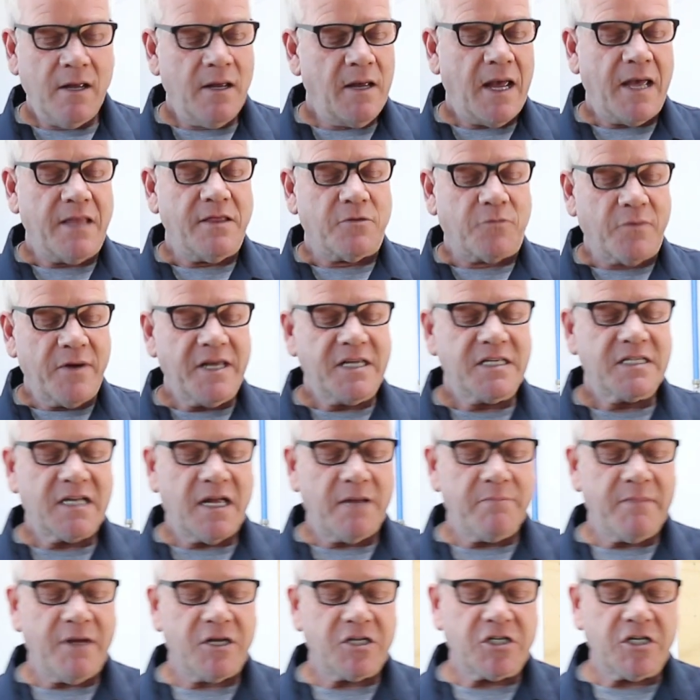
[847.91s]
And the reason
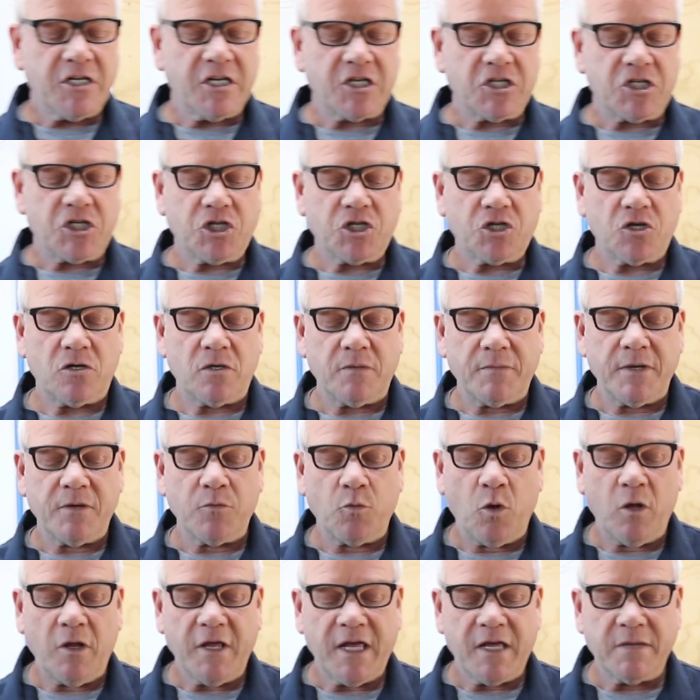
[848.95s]
I'm mentioning it's
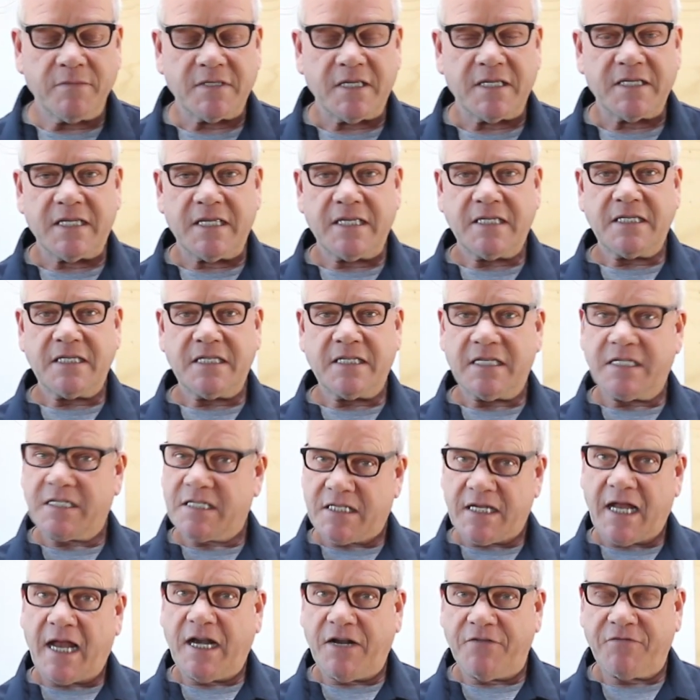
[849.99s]
Sherwin-Williams is this is the
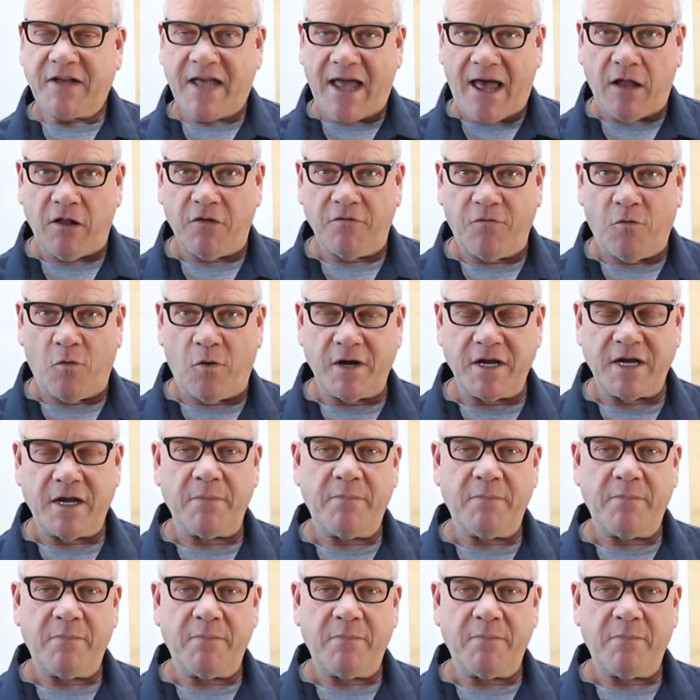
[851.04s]
state of California,